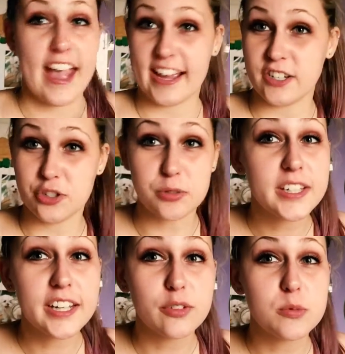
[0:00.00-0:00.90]
and
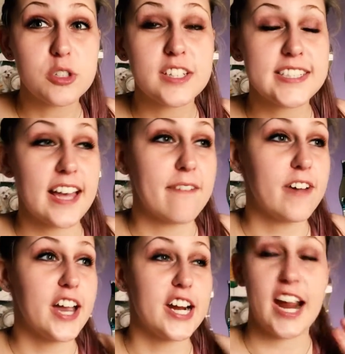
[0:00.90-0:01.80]
Julia from Julia
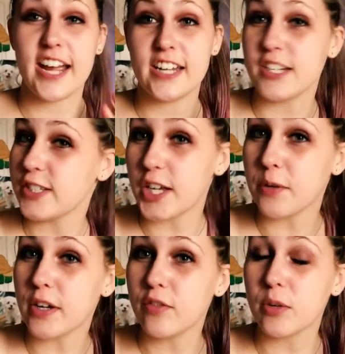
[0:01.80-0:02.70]
Sapphire and
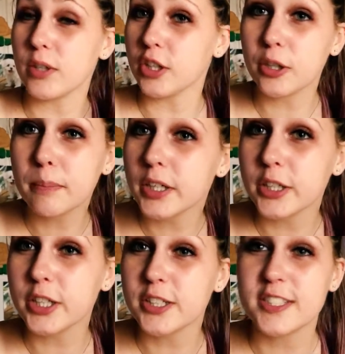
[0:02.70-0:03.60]
Zoe from You're a
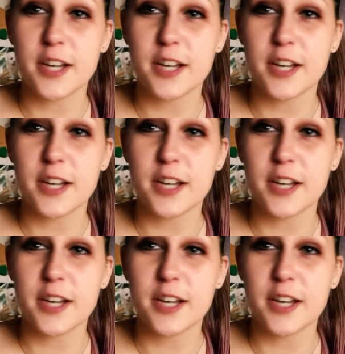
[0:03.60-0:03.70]
Book Nerd